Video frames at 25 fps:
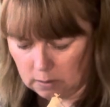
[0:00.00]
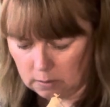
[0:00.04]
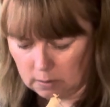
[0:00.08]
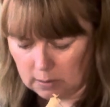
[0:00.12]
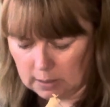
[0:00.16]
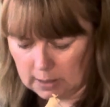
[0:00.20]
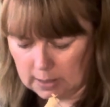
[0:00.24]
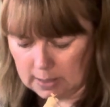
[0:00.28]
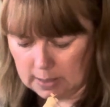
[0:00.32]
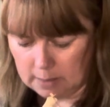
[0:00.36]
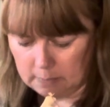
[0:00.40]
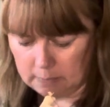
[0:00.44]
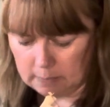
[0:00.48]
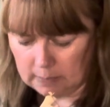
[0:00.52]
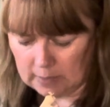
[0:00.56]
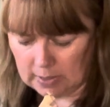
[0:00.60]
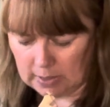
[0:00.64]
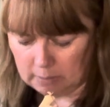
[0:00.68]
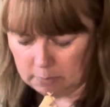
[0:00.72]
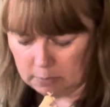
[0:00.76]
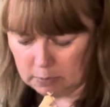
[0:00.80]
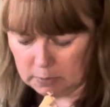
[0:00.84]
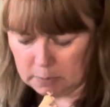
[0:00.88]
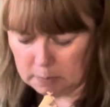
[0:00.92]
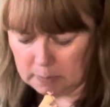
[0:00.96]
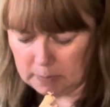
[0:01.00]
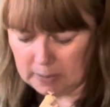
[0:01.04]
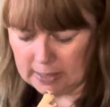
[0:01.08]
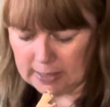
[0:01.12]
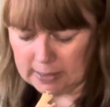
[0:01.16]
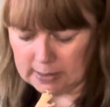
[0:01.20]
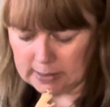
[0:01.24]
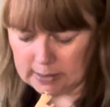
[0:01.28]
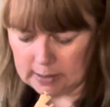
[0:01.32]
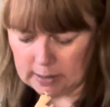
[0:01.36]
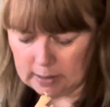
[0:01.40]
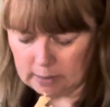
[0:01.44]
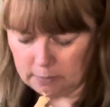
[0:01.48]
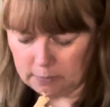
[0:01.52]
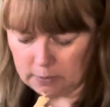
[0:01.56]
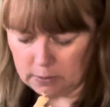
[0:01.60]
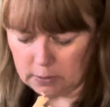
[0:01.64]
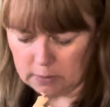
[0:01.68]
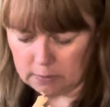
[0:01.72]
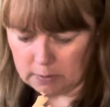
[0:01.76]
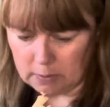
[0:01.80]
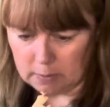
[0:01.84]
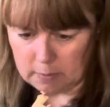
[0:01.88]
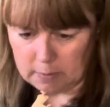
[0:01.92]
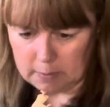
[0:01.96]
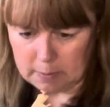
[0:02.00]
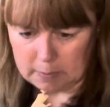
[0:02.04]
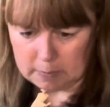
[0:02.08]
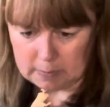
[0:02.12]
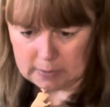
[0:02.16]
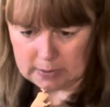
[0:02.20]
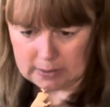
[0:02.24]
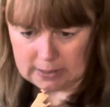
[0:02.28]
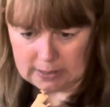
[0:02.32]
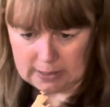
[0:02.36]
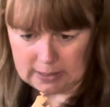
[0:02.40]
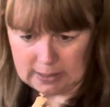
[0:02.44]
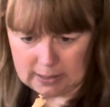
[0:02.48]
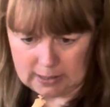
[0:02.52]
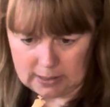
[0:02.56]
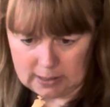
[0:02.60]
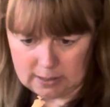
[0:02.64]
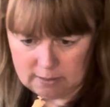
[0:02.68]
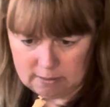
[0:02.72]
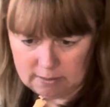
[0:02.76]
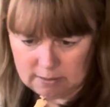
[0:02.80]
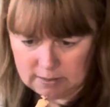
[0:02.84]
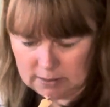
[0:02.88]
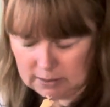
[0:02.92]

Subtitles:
I was planting a few of them up today.